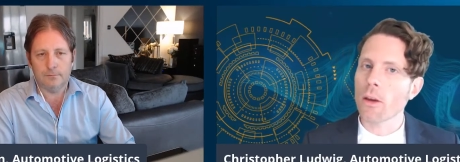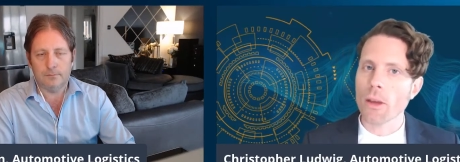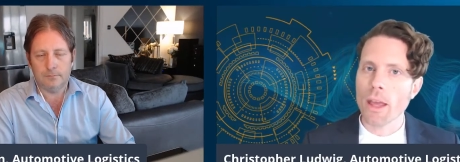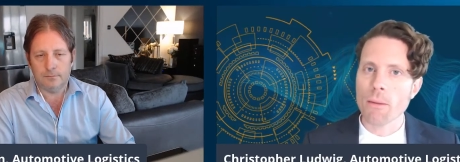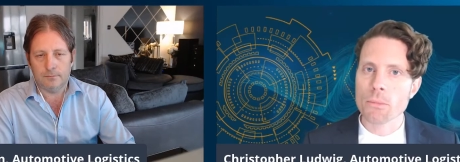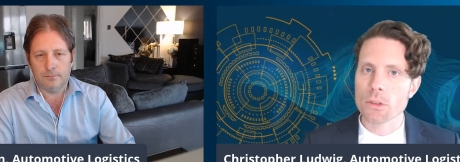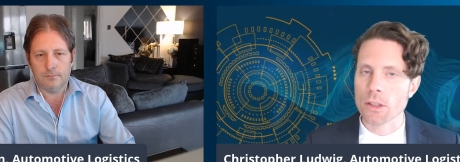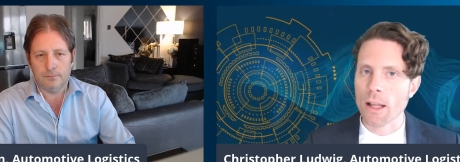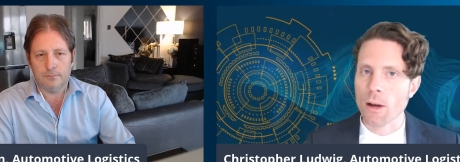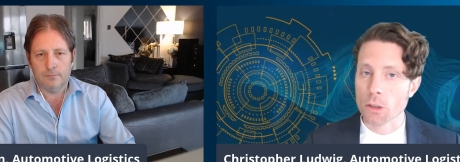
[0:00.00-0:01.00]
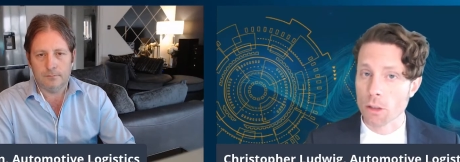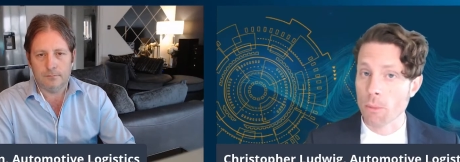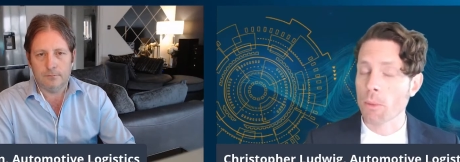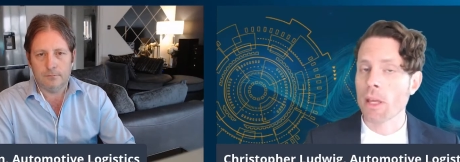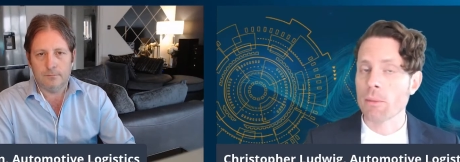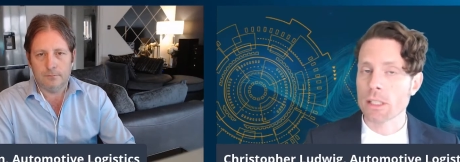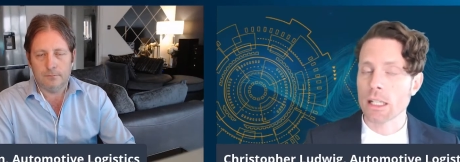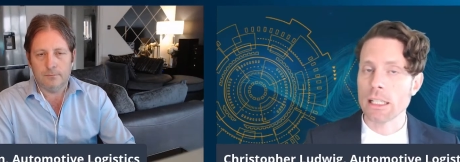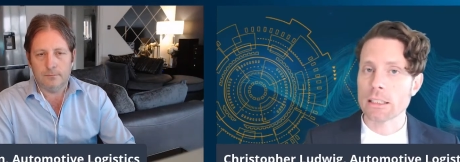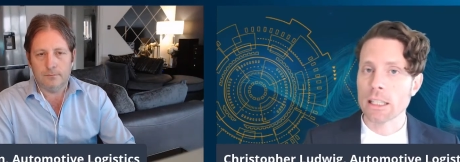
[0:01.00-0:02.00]
Speaker 1: OEMs now, some OEMs
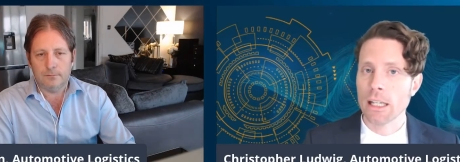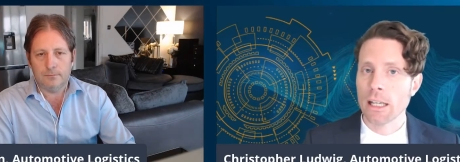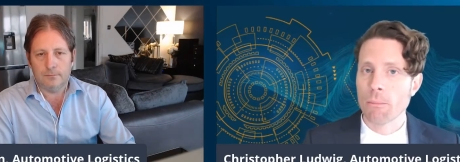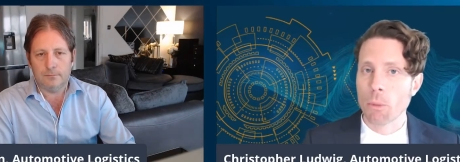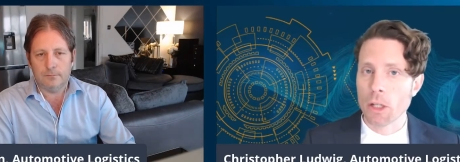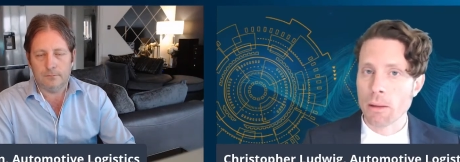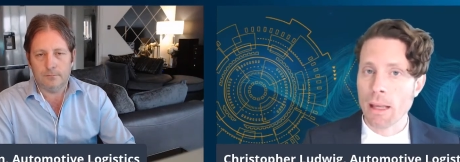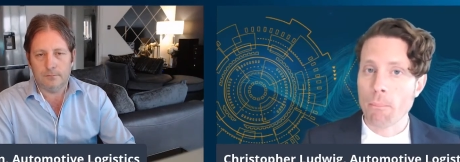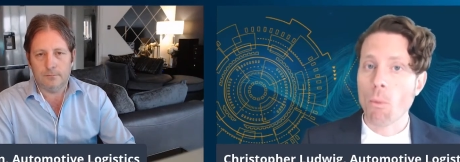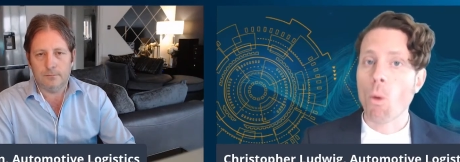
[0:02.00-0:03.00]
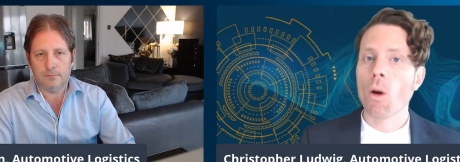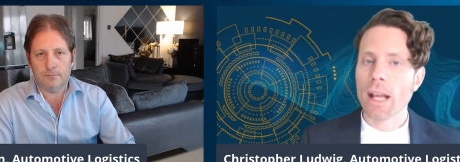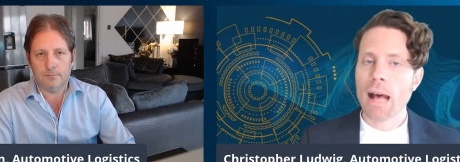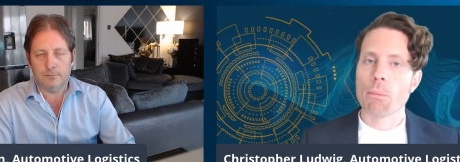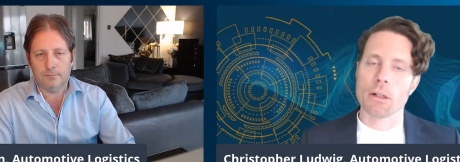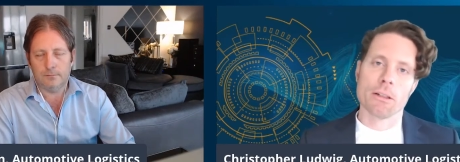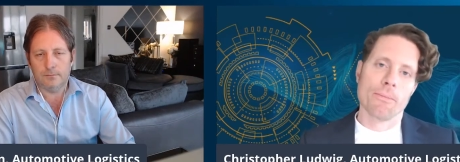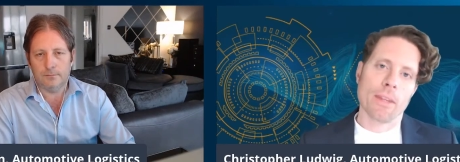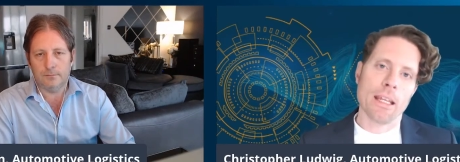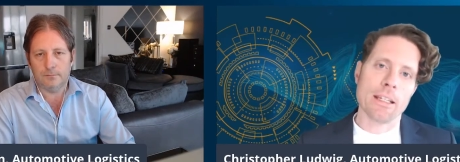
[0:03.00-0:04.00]
at least, putting yet more
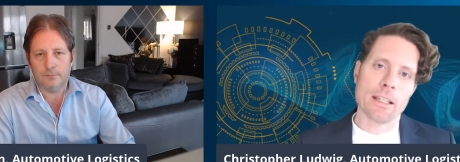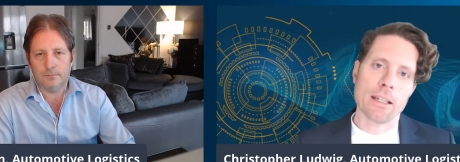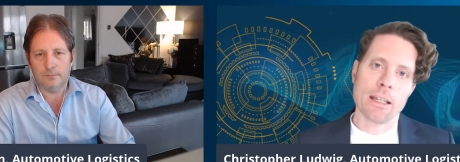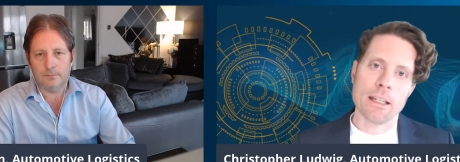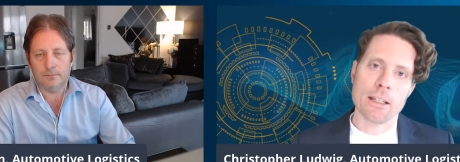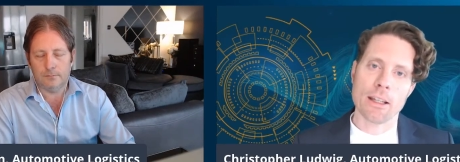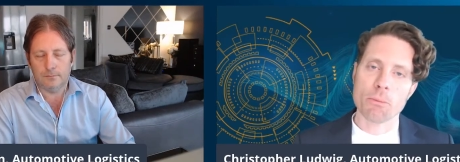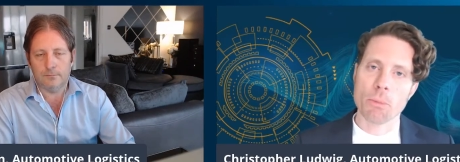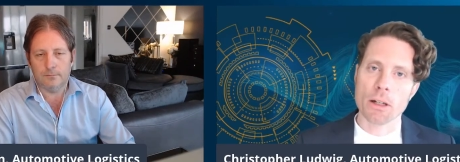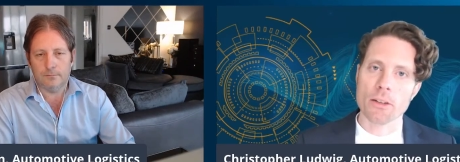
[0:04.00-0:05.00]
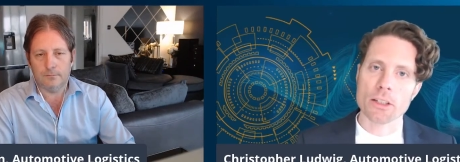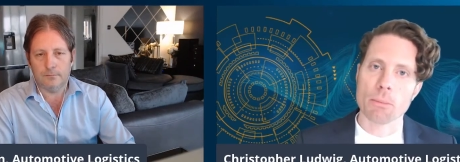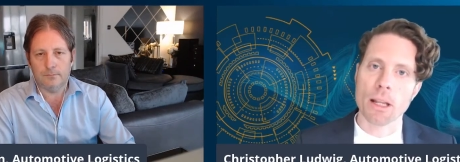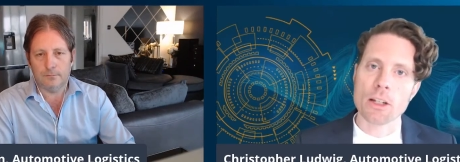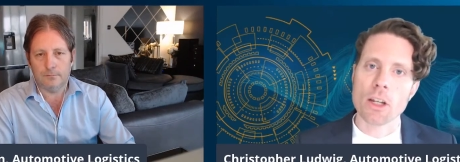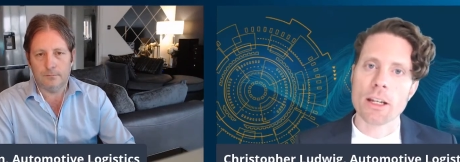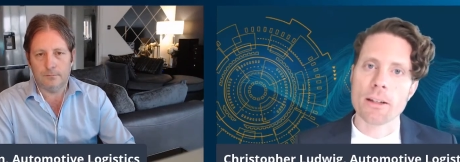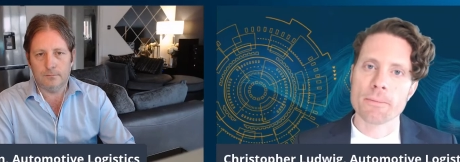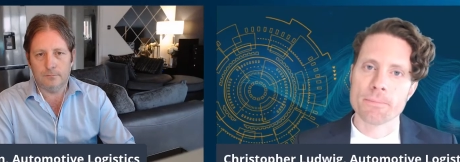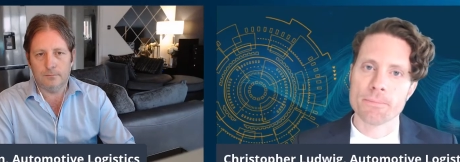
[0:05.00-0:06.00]
capital into into this part of the supply
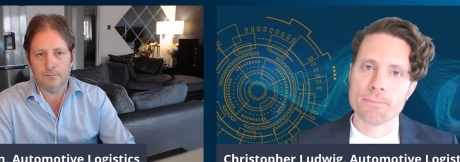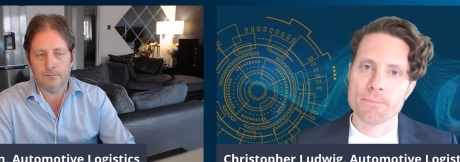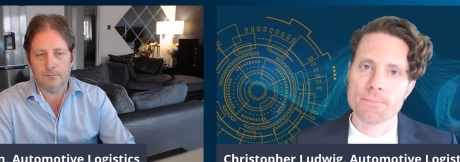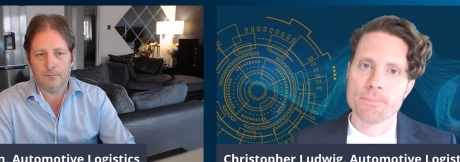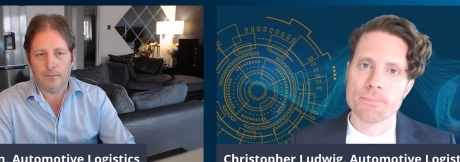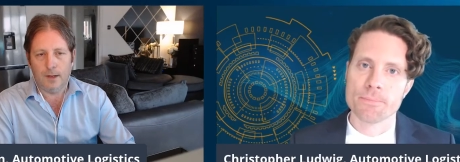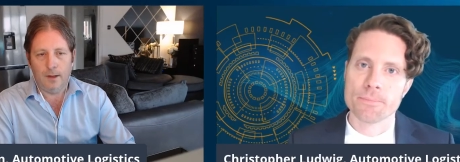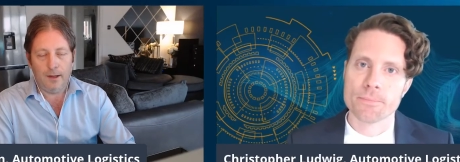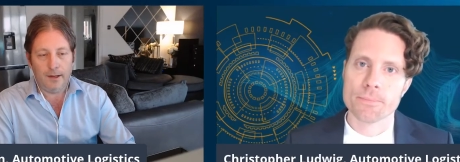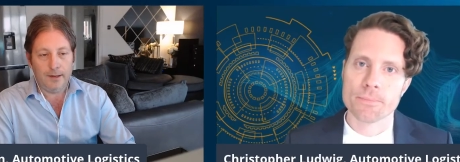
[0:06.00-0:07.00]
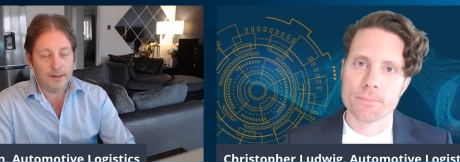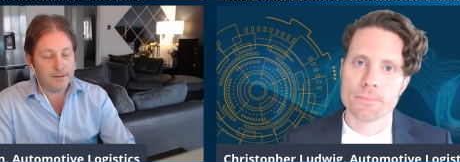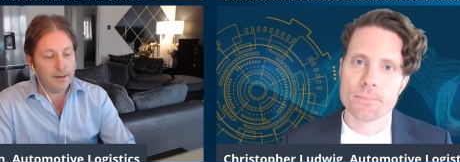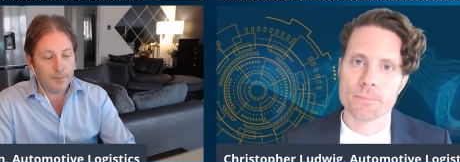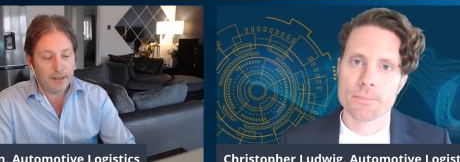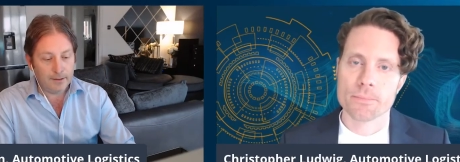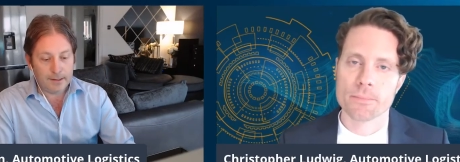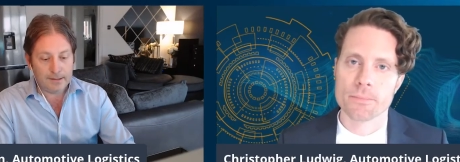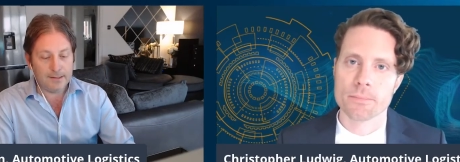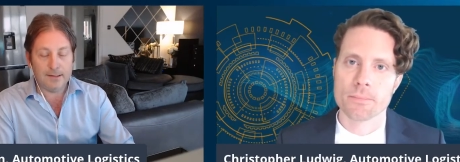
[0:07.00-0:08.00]
chain.
Speaker 2: Hmm. Yes, I
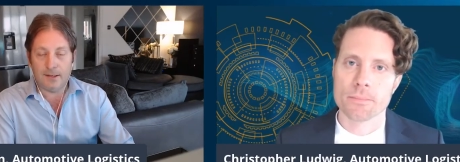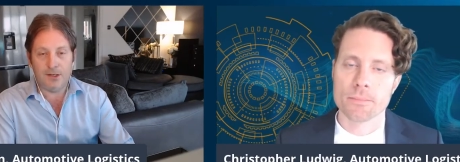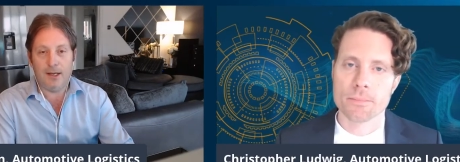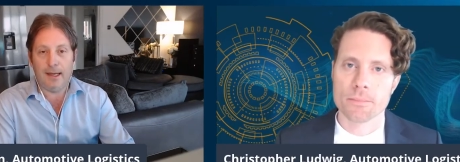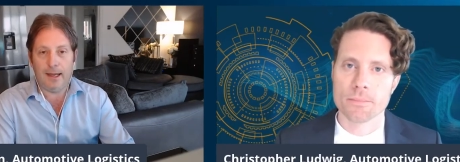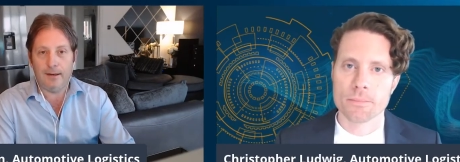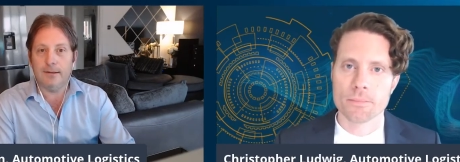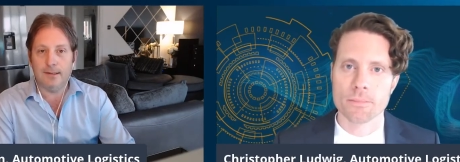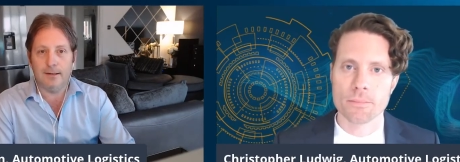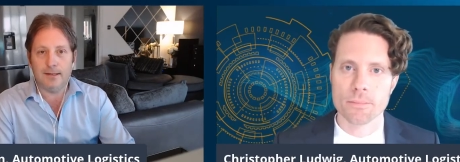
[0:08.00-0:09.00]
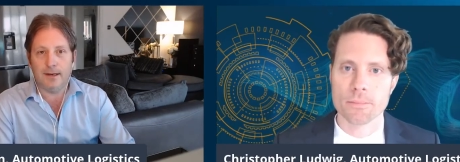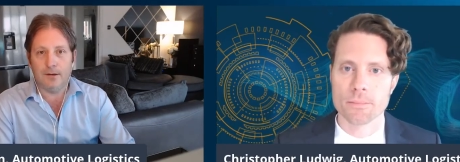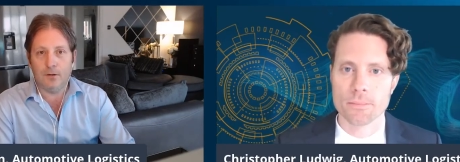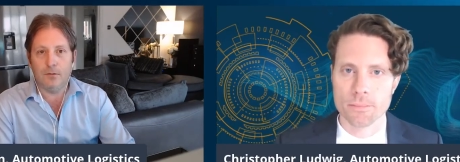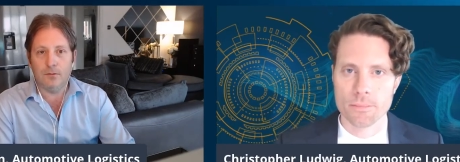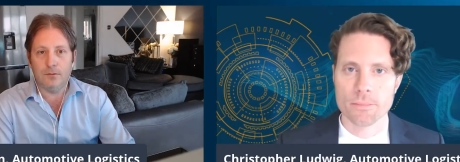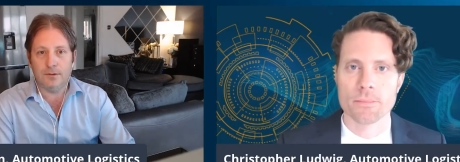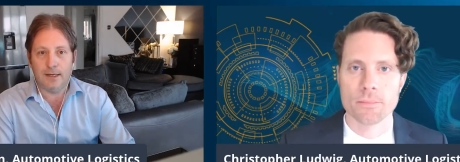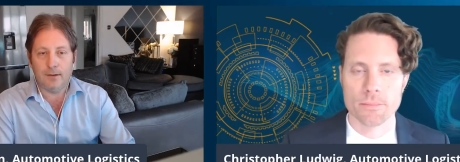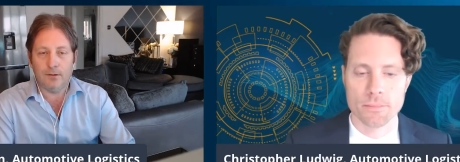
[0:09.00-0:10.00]
mean this is essentially again a, a,
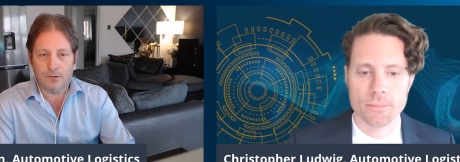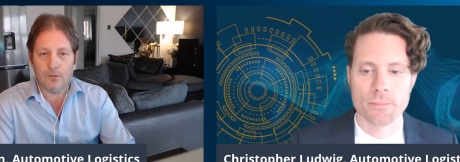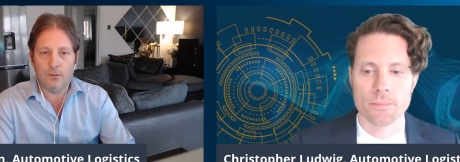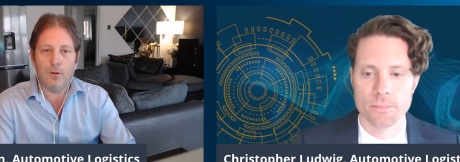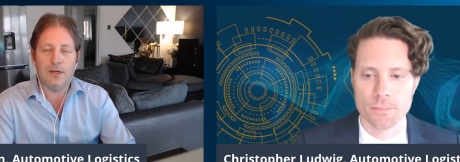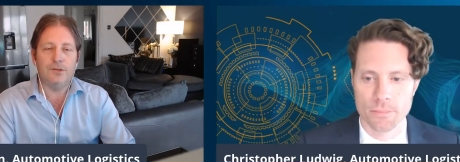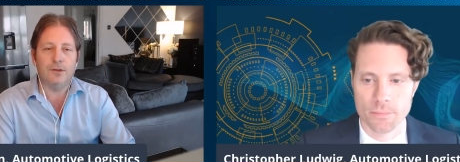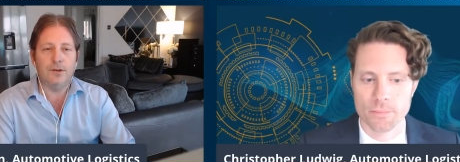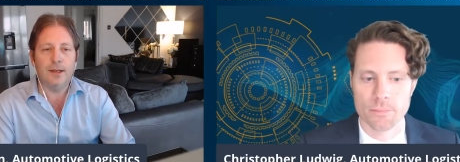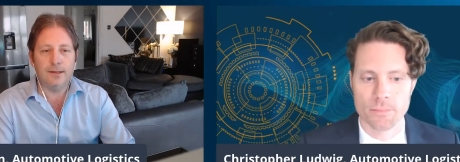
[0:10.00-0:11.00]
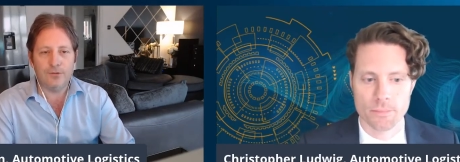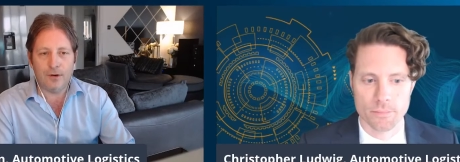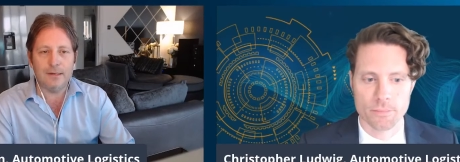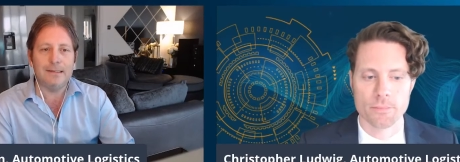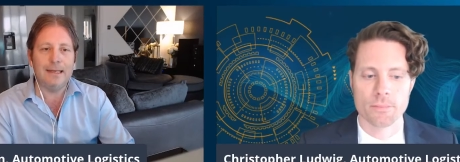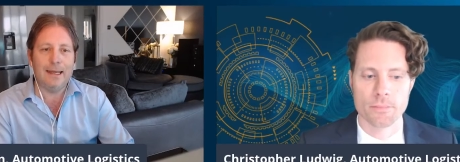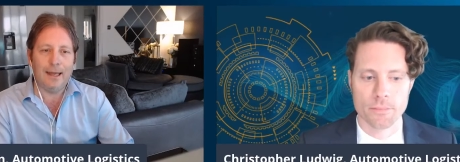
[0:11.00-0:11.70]
technical technological question. They're trying to